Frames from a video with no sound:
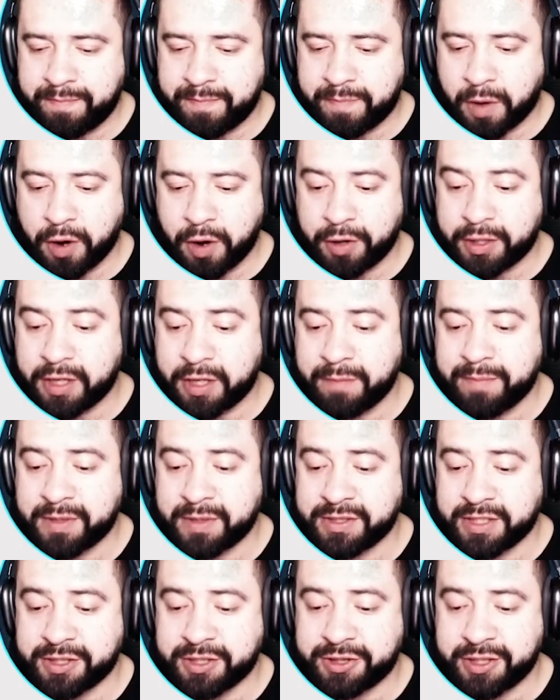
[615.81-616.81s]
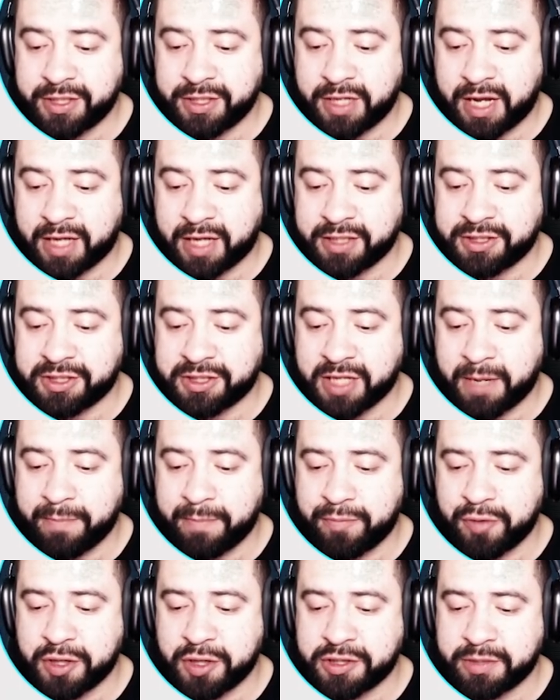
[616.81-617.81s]
parking position and
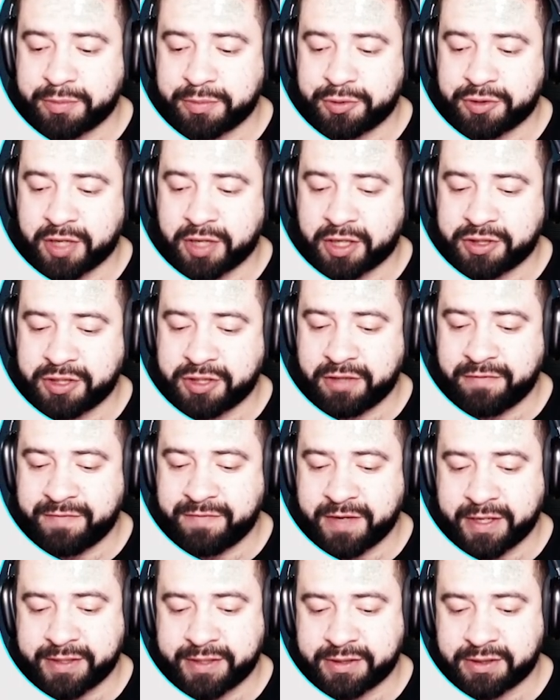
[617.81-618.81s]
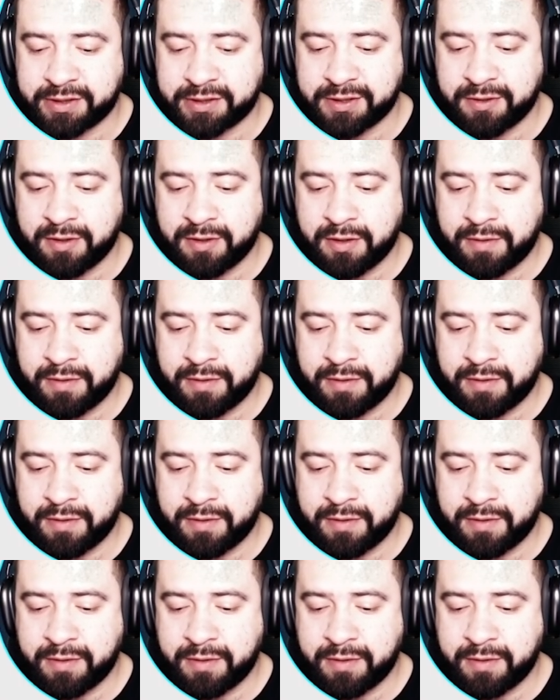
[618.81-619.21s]
jet bridge obstruction fix.